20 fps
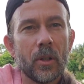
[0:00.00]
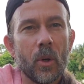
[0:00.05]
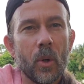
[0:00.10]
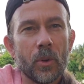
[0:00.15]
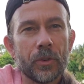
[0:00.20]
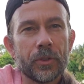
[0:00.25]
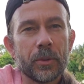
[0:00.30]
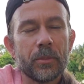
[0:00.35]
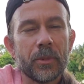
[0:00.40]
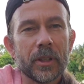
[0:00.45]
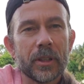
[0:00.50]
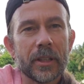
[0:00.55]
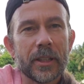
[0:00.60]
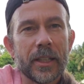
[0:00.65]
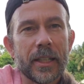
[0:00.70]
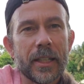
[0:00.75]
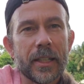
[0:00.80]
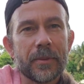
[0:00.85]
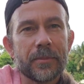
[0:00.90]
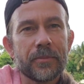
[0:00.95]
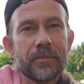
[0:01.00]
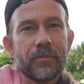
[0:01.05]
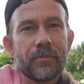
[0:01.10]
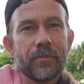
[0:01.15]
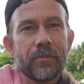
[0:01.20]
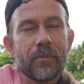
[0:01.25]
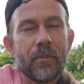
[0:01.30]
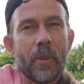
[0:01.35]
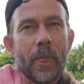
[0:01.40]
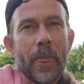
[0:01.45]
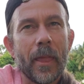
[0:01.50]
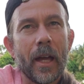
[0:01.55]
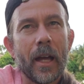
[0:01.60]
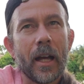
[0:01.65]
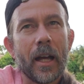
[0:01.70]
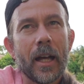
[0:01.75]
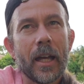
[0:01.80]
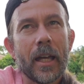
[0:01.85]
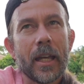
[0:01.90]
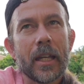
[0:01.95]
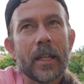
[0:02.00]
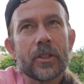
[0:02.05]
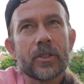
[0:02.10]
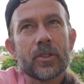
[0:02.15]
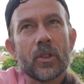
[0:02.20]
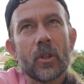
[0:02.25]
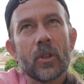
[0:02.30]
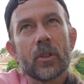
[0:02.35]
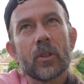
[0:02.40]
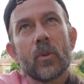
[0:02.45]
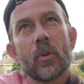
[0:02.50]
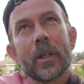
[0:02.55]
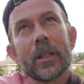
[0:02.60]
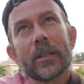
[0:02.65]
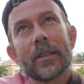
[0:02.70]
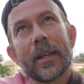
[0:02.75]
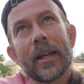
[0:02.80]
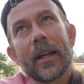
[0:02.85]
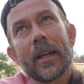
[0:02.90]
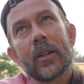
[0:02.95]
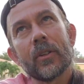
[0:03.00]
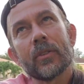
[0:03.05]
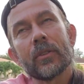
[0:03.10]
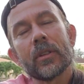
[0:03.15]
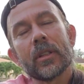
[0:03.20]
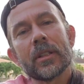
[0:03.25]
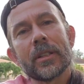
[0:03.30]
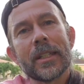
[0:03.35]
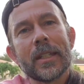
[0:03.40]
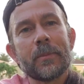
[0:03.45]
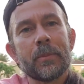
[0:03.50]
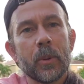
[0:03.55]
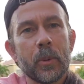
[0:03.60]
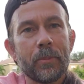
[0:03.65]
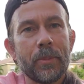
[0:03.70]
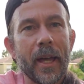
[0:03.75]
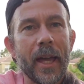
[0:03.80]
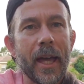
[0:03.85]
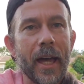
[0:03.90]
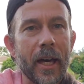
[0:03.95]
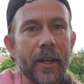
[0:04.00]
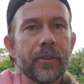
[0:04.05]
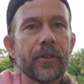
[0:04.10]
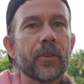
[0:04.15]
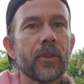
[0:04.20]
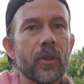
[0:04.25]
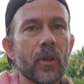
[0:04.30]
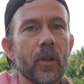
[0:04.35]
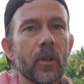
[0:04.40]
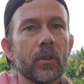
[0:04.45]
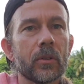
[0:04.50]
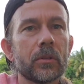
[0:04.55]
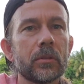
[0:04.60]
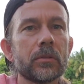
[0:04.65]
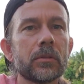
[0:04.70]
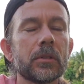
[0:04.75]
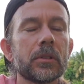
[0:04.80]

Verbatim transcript: ultimately, I started going down a deeper path, though.